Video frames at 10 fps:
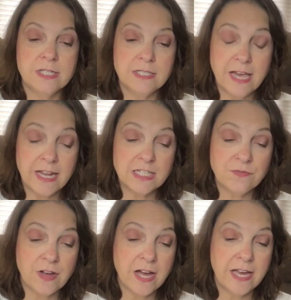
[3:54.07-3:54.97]

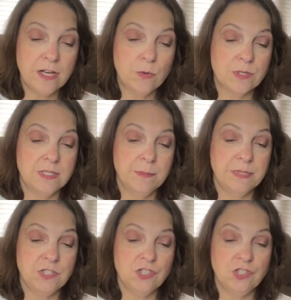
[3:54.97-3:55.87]
satisfied or
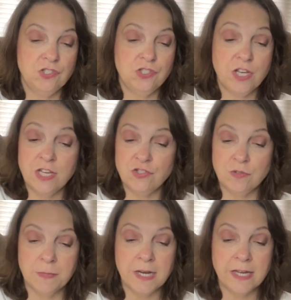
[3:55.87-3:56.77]
simply just change
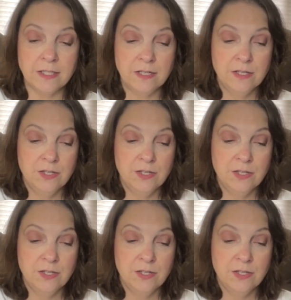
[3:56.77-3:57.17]
your mind,